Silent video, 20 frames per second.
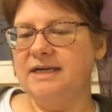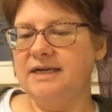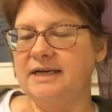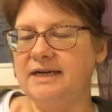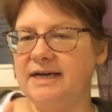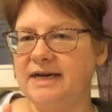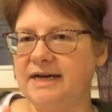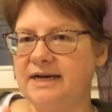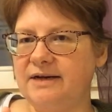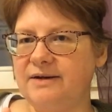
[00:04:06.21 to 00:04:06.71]

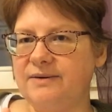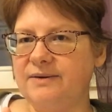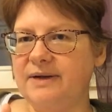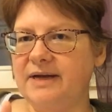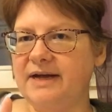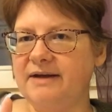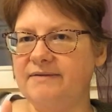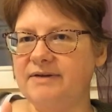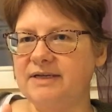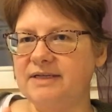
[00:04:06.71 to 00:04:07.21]
Now,
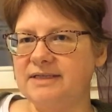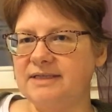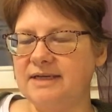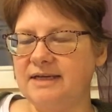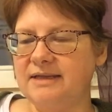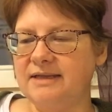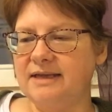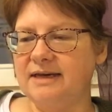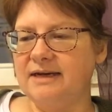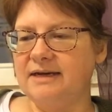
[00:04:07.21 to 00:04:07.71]
having
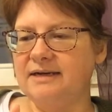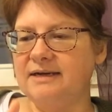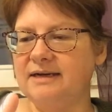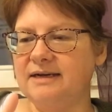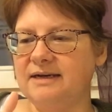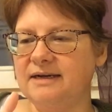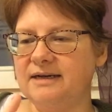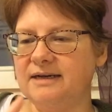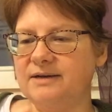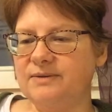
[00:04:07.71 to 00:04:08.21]
said that,
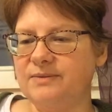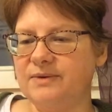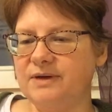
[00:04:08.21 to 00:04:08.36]
I